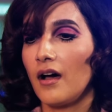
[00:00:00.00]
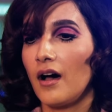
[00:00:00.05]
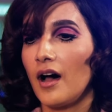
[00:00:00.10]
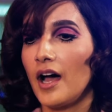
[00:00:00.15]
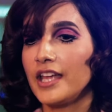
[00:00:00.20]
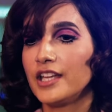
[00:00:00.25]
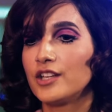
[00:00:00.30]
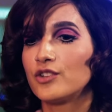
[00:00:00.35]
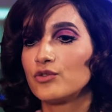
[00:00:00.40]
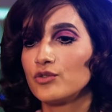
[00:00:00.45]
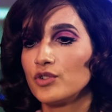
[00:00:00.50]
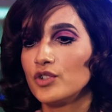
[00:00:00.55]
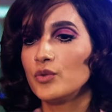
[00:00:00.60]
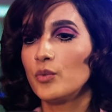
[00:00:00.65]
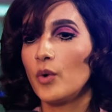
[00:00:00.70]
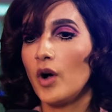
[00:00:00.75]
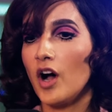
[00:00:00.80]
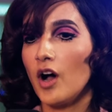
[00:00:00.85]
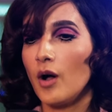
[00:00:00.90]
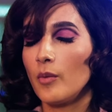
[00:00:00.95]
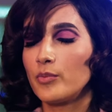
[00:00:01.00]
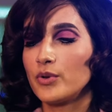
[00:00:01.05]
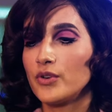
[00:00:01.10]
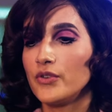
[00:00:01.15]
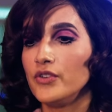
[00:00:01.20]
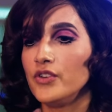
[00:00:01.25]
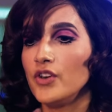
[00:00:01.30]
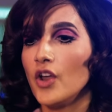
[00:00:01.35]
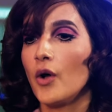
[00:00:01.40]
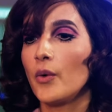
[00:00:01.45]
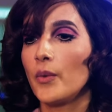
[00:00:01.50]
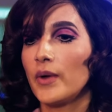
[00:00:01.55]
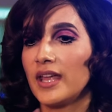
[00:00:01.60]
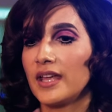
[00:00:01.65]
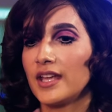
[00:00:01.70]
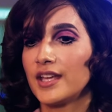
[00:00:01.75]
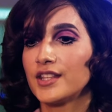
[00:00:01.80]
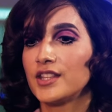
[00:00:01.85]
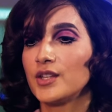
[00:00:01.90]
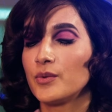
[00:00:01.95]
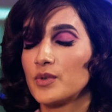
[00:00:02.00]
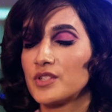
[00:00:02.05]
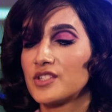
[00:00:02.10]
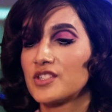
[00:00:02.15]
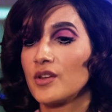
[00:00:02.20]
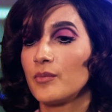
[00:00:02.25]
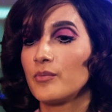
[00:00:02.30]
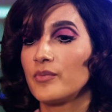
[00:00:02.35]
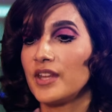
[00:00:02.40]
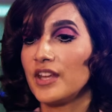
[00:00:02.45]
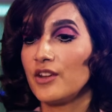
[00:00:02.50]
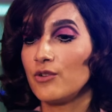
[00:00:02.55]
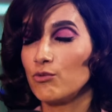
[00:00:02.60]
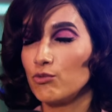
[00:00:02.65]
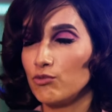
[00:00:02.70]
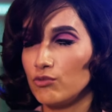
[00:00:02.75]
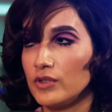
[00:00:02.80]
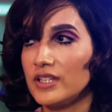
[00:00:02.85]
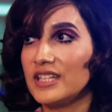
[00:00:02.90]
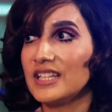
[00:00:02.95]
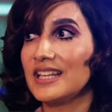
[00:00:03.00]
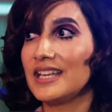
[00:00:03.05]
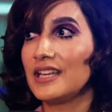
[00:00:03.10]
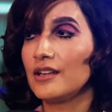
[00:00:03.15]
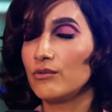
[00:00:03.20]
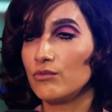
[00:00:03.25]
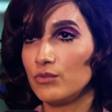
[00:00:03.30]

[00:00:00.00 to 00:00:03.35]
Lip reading: I grew up knowing there was something really,